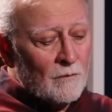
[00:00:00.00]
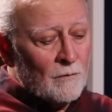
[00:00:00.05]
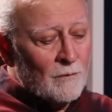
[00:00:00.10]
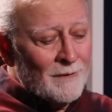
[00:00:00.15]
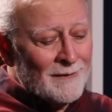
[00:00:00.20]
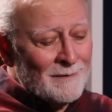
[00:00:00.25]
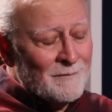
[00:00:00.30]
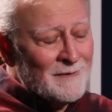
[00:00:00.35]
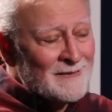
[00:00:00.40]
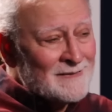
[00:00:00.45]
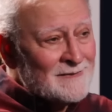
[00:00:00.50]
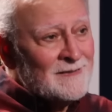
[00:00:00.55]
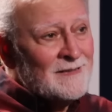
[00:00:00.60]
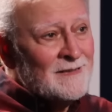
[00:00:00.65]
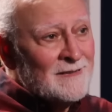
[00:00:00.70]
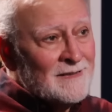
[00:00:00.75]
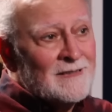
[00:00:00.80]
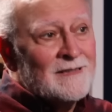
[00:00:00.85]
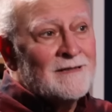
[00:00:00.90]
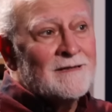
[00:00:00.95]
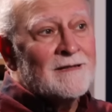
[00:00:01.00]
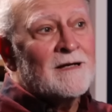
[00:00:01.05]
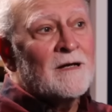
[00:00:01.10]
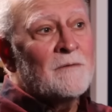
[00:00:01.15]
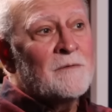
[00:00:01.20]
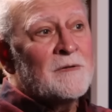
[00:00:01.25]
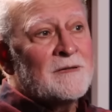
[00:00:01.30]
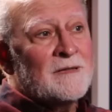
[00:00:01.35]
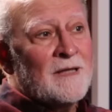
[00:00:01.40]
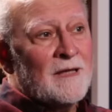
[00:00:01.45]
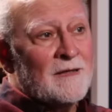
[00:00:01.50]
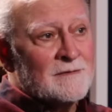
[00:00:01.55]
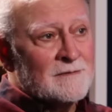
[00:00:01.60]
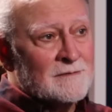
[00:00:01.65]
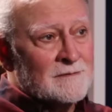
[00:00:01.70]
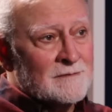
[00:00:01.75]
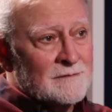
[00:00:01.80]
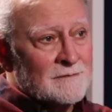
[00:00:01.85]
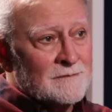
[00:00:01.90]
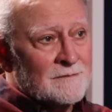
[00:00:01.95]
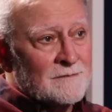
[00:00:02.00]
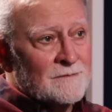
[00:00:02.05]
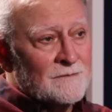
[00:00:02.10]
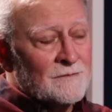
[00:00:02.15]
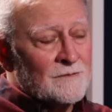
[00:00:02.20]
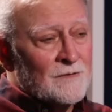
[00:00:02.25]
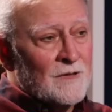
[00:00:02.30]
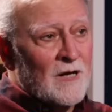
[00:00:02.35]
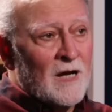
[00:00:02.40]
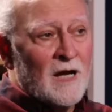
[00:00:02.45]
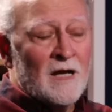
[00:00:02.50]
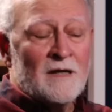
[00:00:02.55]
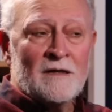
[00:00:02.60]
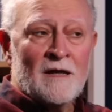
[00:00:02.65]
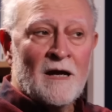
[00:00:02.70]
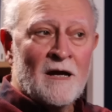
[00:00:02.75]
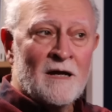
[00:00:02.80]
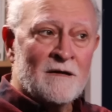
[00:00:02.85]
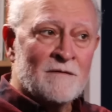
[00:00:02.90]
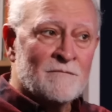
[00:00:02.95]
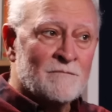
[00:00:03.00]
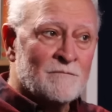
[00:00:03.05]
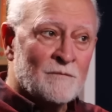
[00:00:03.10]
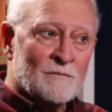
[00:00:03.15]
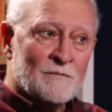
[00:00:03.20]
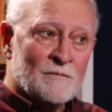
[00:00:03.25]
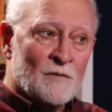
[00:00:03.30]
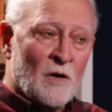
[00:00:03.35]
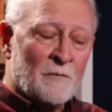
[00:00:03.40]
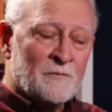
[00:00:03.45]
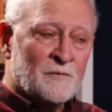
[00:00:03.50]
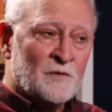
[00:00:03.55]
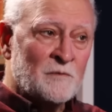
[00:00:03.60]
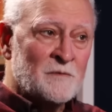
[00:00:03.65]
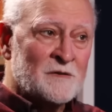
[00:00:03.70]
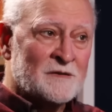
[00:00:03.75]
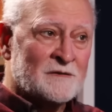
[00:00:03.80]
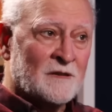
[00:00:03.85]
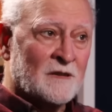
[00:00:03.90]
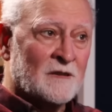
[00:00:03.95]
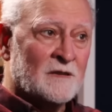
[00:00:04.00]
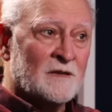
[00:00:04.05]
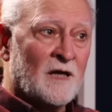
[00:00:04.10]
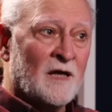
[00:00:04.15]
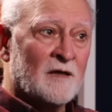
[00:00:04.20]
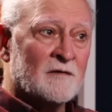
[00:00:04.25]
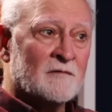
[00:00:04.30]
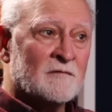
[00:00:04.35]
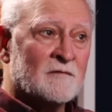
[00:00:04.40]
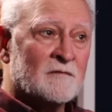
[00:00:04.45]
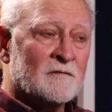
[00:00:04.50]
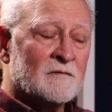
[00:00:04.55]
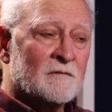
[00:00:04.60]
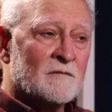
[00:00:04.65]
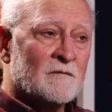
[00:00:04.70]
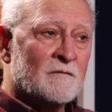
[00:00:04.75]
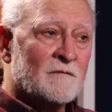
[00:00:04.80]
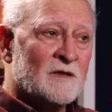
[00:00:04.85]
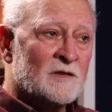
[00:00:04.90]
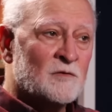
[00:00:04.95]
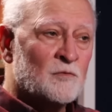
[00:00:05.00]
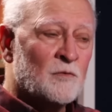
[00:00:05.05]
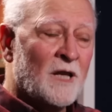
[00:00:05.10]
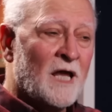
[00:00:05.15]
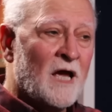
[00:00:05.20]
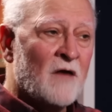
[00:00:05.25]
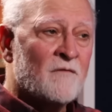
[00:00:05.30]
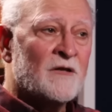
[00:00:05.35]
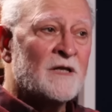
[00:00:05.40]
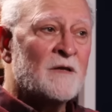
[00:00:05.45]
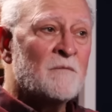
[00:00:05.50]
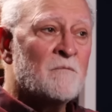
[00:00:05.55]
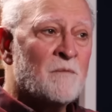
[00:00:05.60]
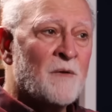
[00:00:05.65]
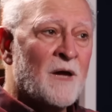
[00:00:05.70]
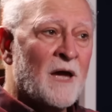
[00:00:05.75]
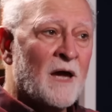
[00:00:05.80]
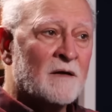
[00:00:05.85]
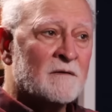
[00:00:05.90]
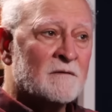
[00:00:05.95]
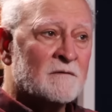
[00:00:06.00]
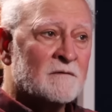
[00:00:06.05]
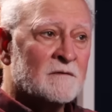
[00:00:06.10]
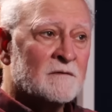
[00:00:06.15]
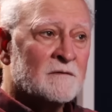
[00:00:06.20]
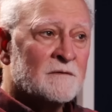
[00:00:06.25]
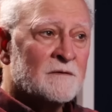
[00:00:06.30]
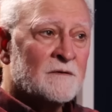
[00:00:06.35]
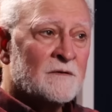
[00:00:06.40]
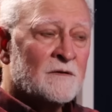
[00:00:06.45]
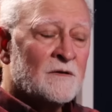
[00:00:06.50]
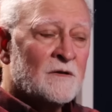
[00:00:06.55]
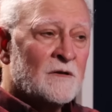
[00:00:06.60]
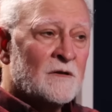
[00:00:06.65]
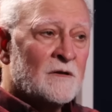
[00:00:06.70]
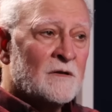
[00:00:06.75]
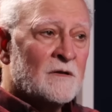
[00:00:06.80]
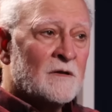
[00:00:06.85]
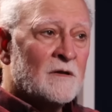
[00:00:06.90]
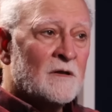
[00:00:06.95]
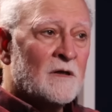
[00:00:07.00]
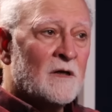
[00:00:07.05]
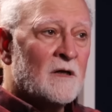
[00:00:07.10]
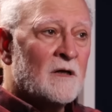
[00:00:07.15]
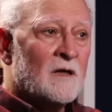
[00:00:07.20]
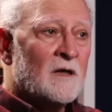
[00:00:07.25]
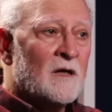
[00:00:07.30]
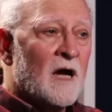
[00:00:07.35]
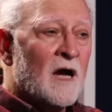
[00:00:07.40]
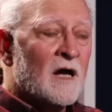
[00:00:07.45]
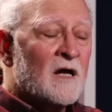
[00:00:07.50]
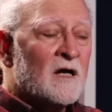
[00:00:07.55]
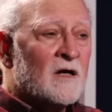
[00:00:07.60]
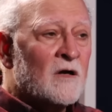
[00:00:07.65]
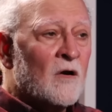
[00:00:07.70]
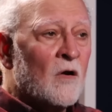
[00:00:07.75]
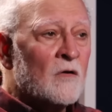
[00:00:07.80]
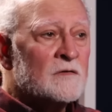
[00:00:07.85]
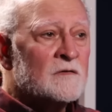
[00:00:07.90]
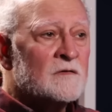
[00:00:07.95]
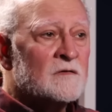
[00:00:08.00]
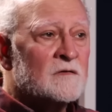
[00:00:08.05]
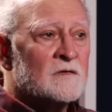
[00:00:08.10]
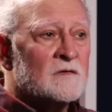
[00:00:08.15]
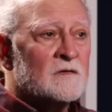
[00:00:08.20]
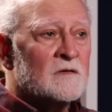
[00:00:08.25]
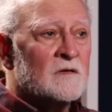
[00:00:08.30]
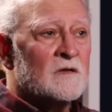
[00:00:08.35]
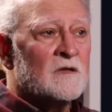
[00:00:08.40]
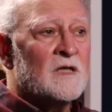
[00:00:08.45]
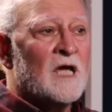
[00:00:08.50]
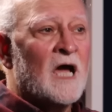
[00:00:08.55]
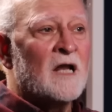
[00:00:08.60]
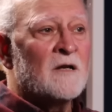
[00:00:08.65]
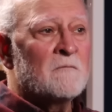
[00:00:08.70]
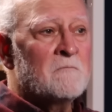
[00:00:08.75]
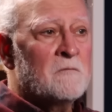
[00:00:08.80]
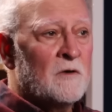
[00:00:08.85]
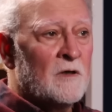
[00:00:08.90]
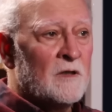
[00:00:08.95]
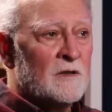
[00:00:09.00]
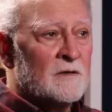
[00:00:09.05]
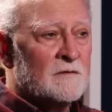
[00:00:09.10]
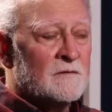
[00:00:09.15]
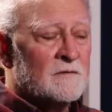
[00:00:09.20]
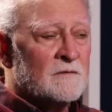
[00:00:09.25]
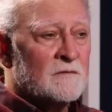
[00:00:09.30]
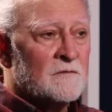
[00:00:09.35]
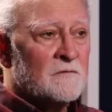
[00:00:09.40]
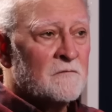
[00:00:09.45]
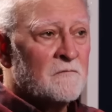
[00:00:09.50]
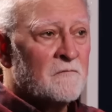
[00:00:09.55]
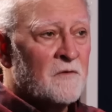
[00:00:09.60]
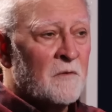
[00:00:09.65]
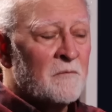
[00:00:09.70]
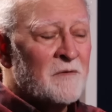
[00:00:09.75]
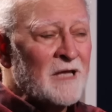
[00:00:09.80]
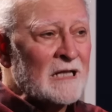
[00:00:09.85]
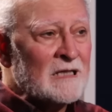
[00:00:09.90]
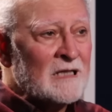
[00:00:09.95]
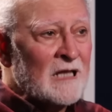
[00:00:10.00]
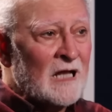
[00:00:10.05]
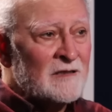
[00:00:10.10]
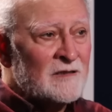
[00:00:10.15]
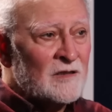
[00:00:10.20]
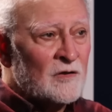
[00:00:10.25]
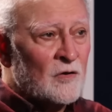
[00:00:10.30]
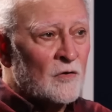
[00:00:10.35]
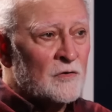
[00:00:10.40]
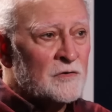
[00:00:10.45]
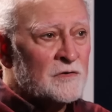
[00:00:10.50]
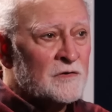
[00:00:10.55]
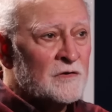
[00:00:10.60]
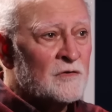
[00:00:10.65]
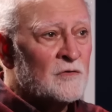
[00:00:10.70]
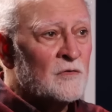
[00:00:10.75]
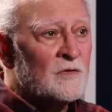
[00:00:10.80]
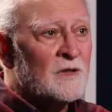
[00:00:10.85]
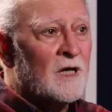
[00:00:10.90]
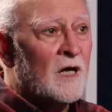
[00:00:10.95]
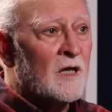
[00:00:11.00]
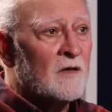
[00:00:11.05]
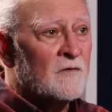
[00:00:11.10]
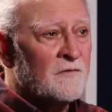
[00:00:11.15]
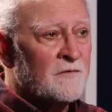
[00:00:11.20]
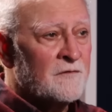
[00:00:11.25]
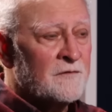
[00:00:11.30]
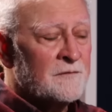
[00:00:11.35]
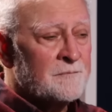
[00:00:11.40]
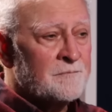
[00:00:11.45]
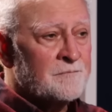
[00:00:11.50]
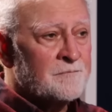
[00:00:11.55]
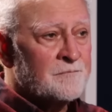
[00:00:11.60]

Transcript: will be seen in the coming days. I am optimistic that this will have an impact across the Arab world, from the Atlantic Ocean to the Gulf.